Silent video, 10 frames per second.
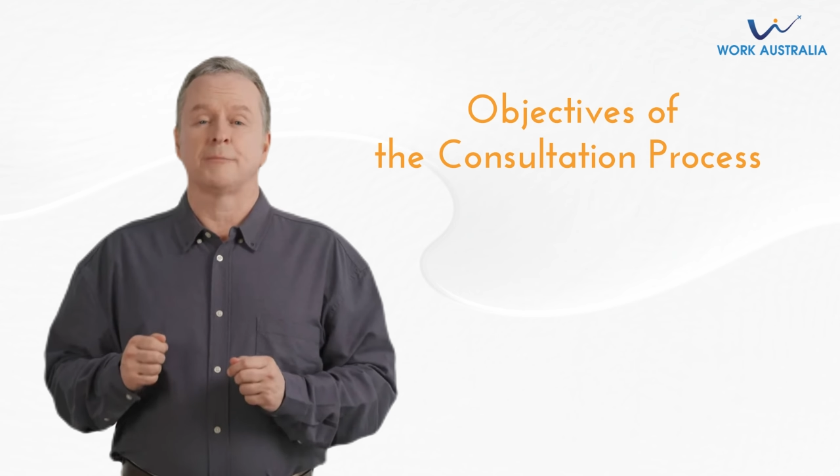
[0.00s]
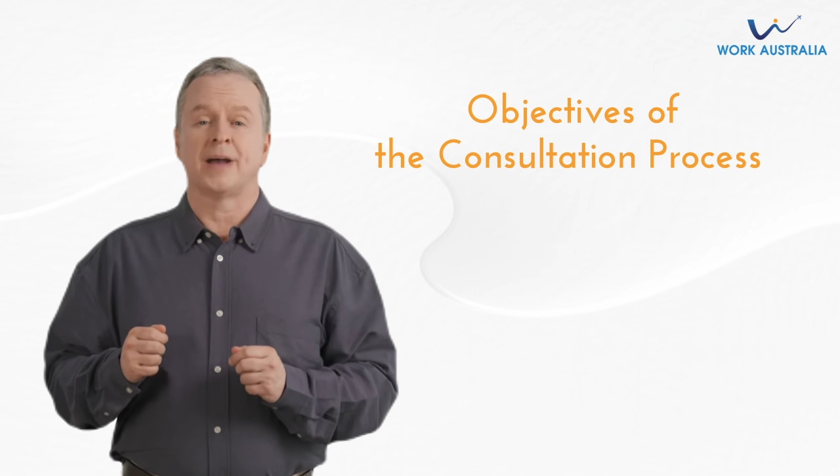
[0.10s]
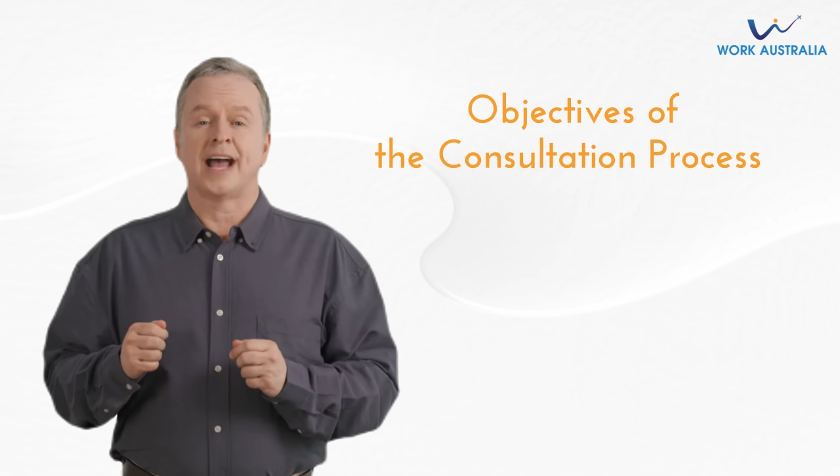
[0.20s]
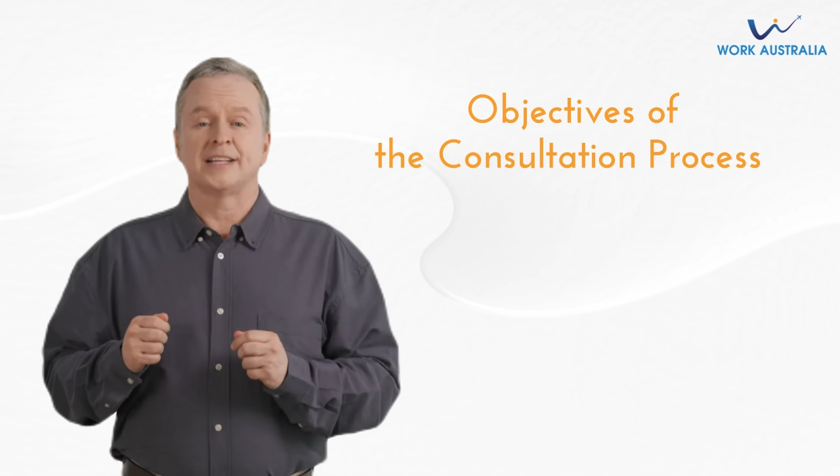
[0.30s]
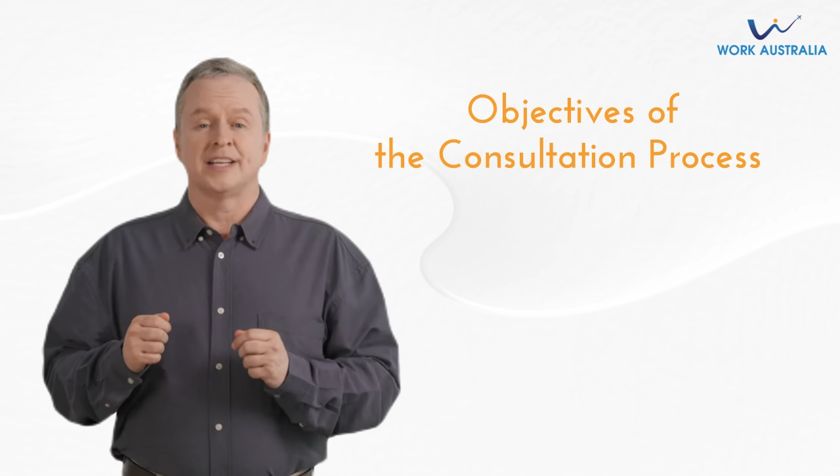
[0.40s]

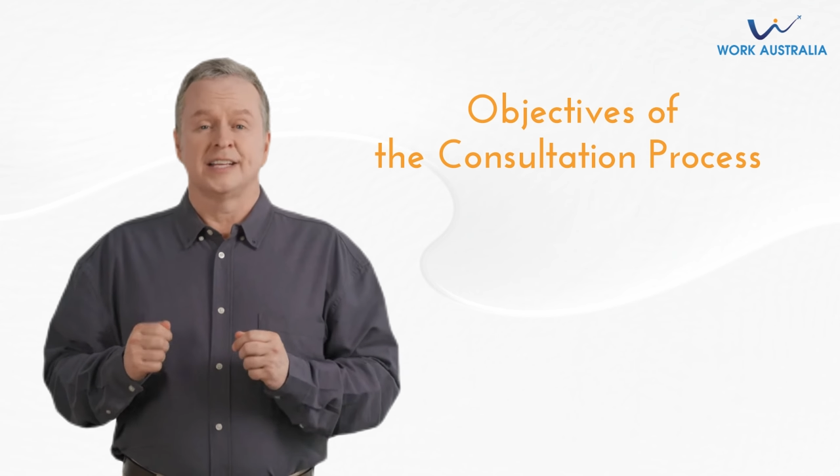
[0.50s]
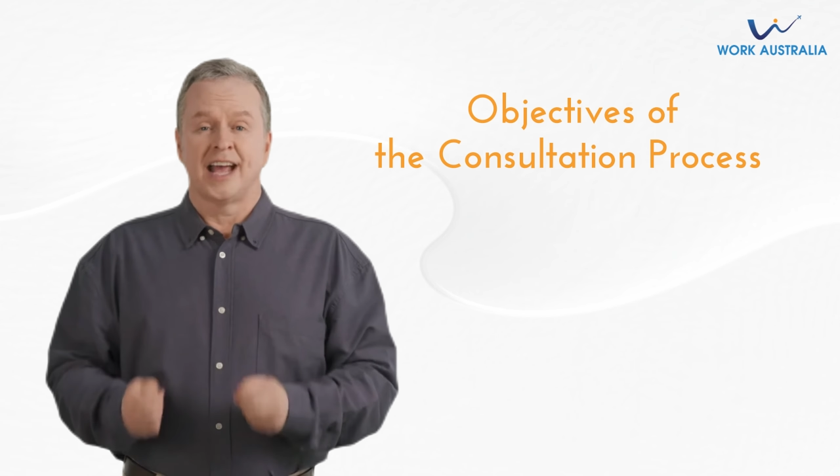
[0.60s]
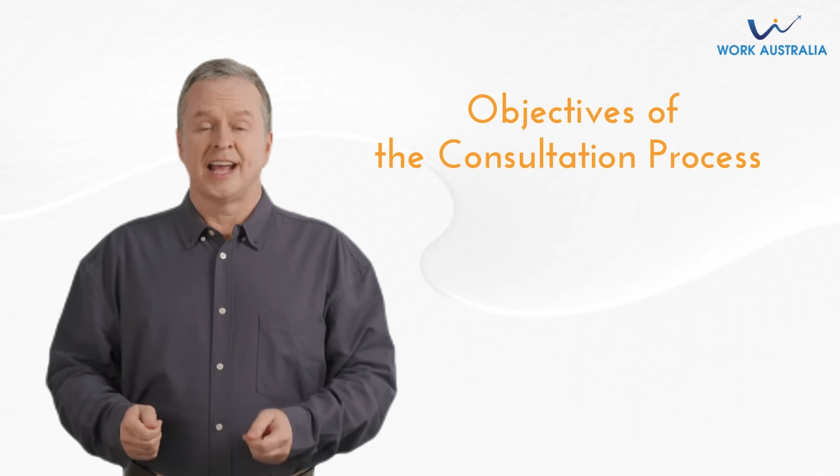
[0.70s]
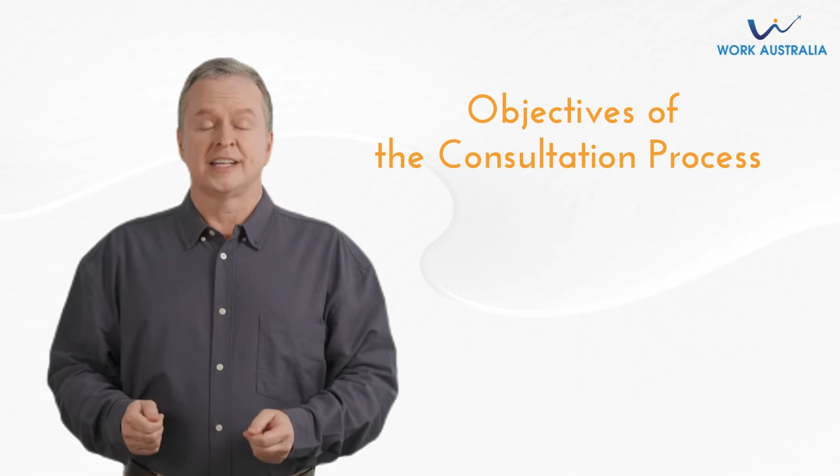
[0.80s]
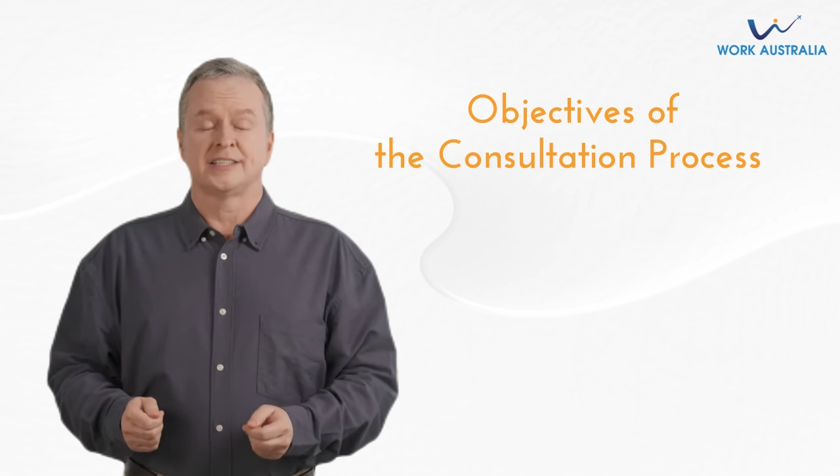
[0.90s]
impacted
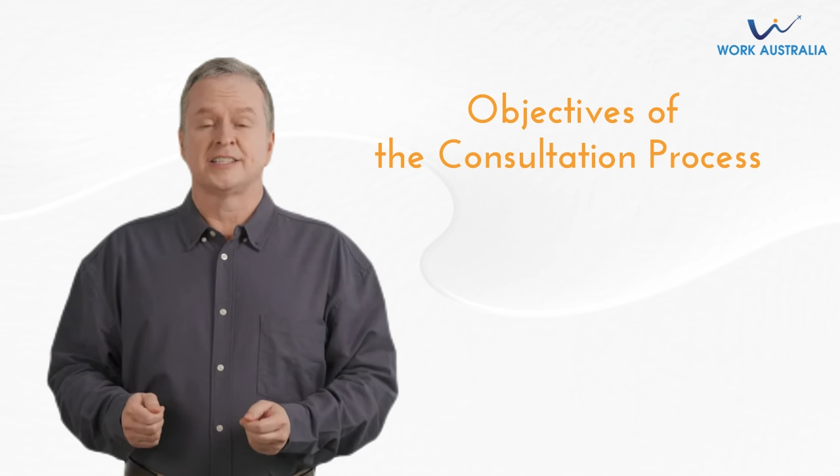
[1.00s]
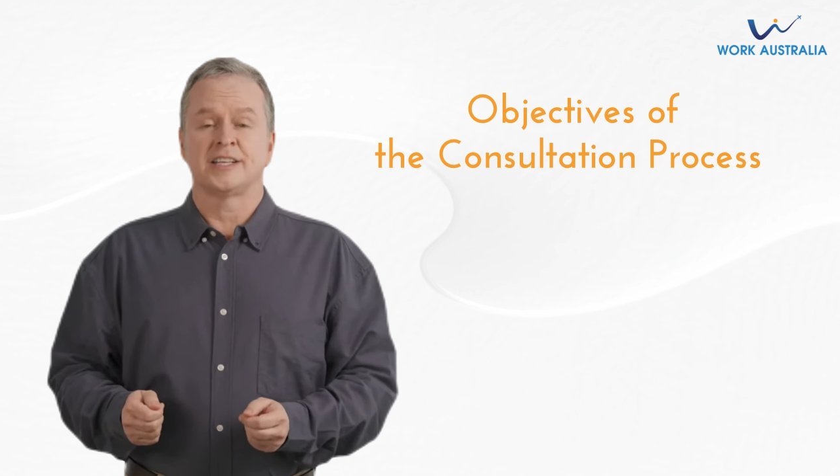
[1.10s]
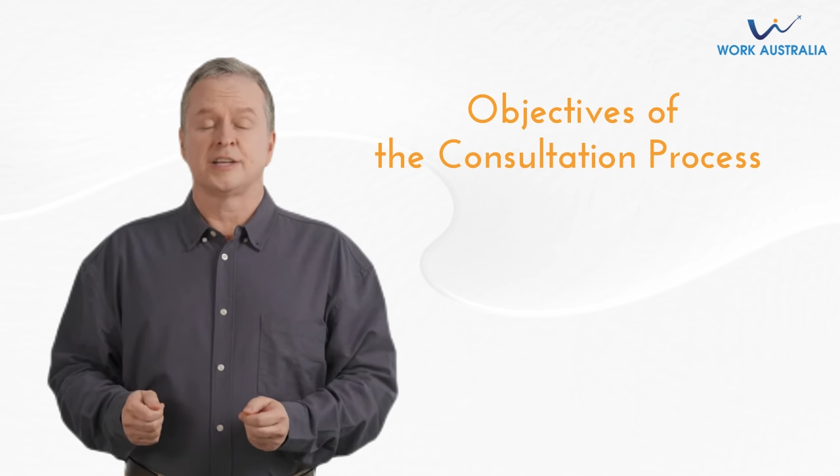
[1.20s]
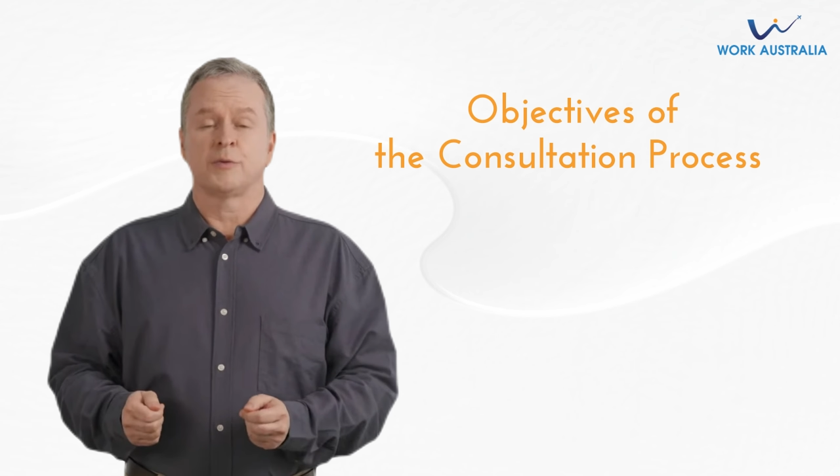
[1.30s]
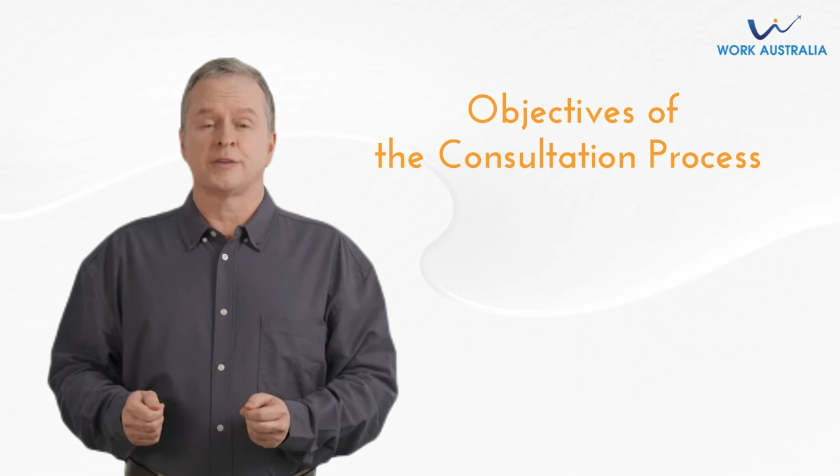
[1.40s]
are
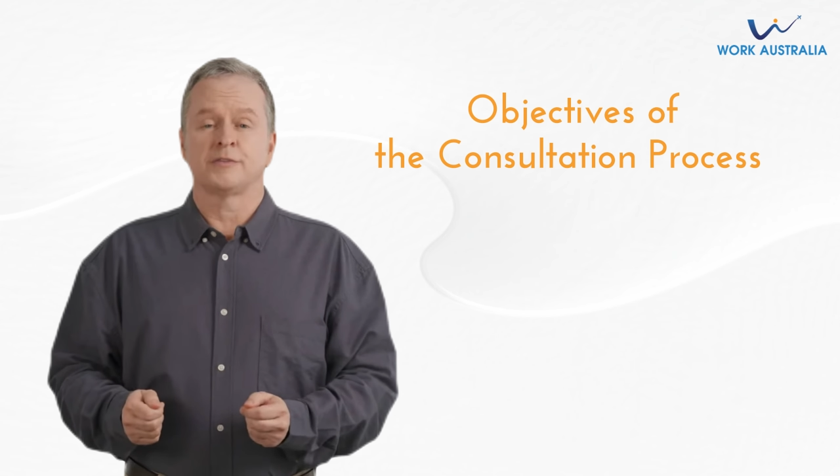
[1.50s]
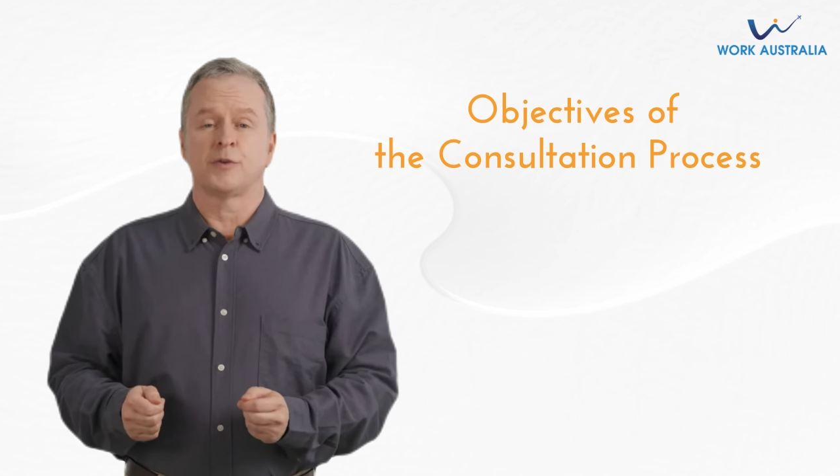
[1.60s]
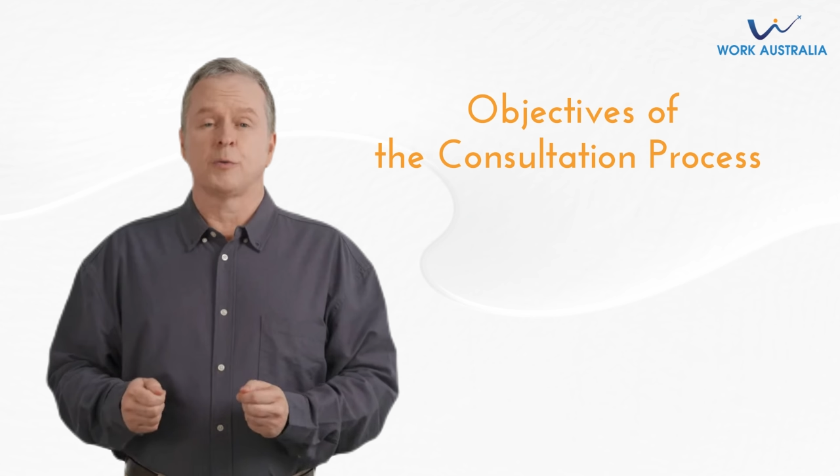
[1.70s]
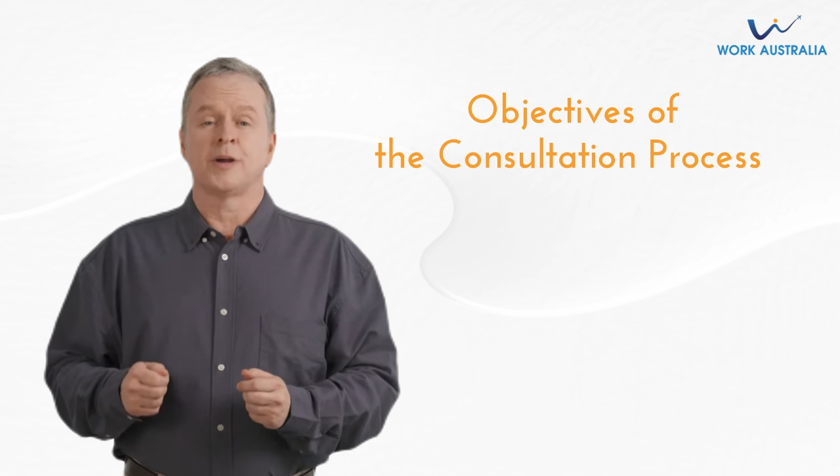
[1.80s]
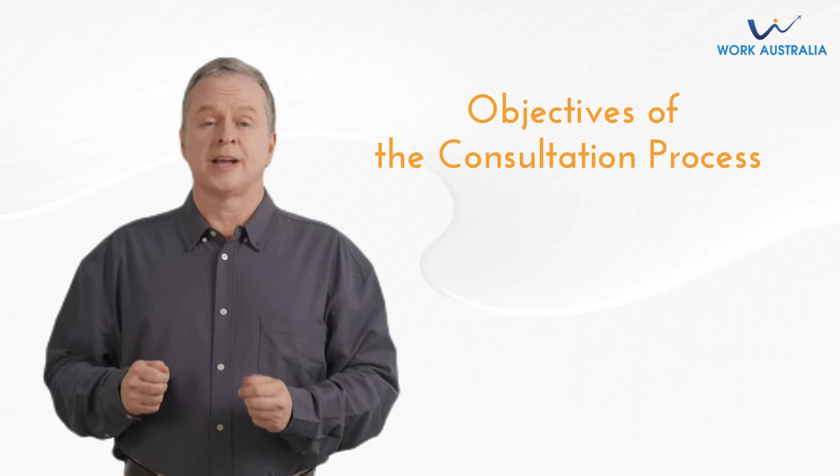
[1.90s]
considered when
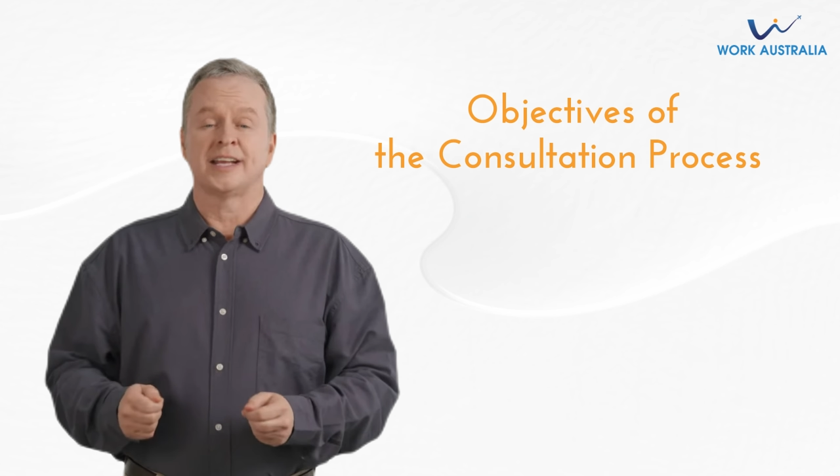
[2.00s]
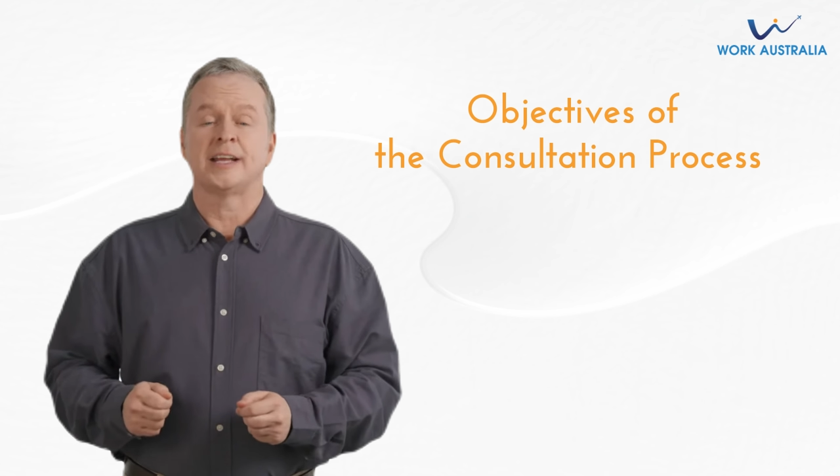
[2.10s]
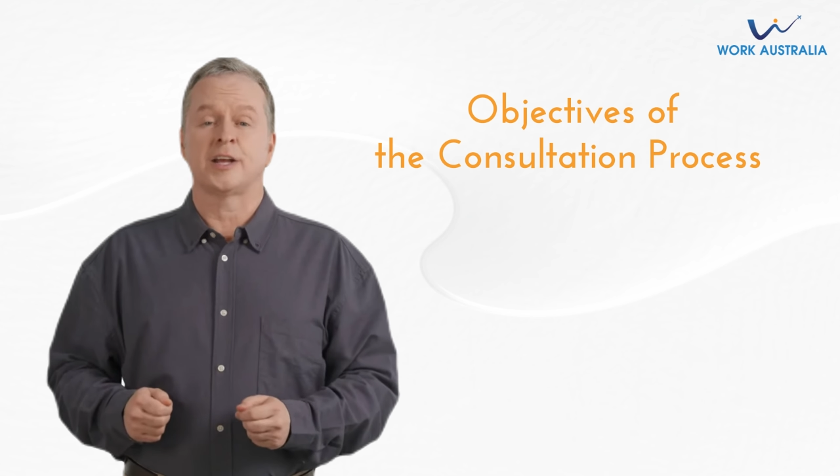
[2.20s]
formulating